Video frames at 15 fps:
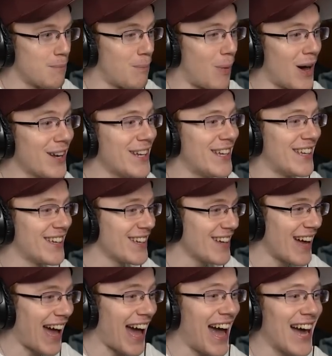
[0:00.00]
Buddy,
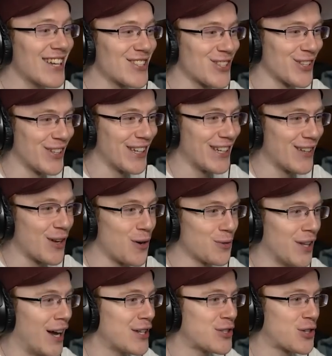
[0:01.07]
actually, go
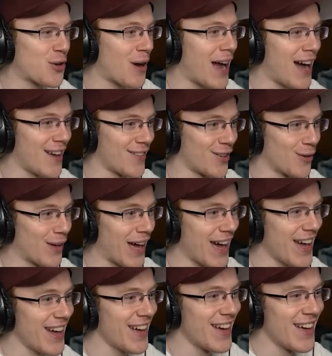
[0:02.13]
touch grass,
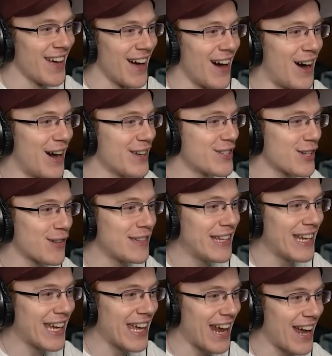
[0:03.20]
okay? I just need
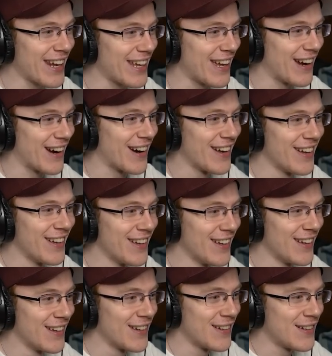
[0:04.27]
to get out of here.
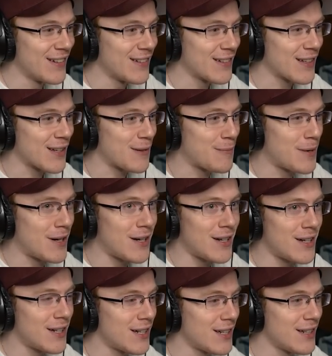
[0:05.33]
Come
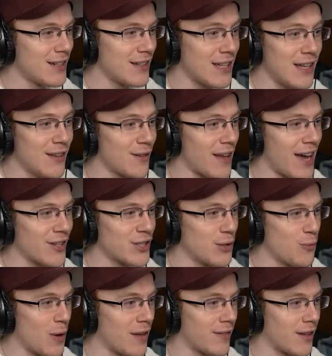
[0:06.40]
on. He is actually
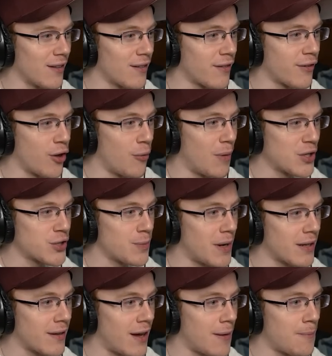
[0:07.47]
wasting so much of my
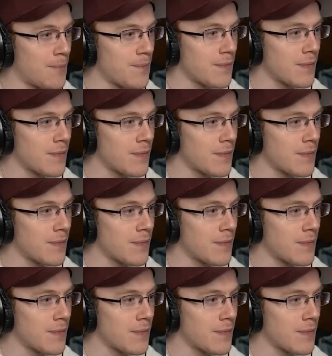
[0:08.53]
time.